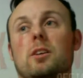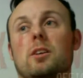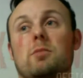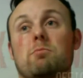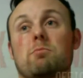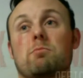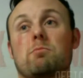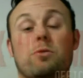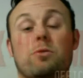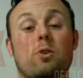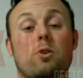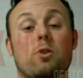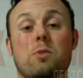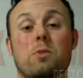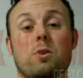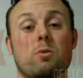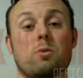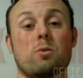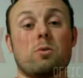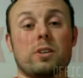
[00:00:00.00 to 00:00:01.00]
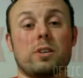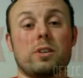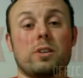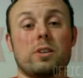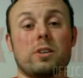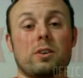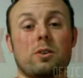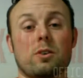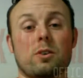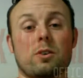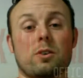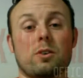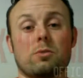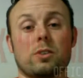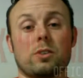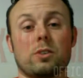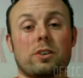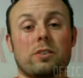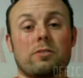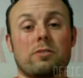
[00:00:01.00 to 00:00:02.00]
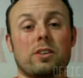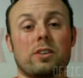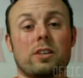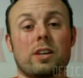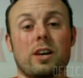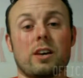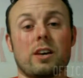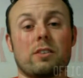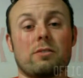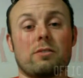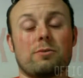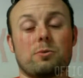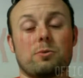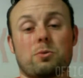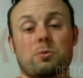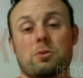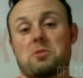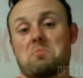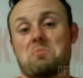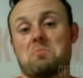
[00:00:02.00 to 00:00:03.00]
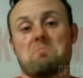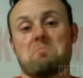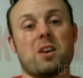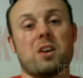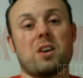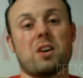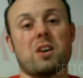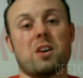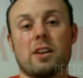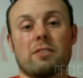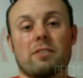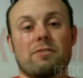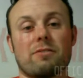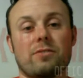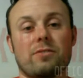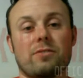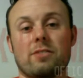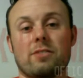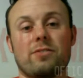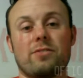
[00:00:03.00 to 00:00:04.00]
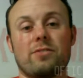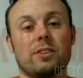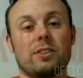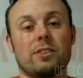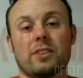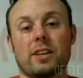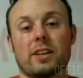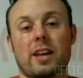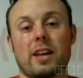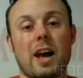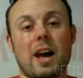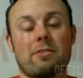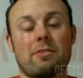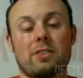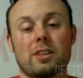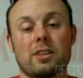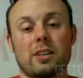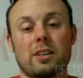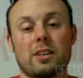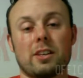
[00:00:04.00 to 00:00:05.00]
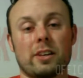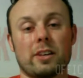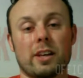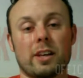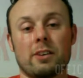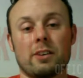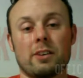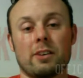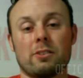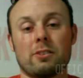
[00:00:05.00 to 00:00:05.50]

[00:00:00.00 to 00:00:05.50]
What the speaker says: promo video, like her vignette for it feels like half a year now.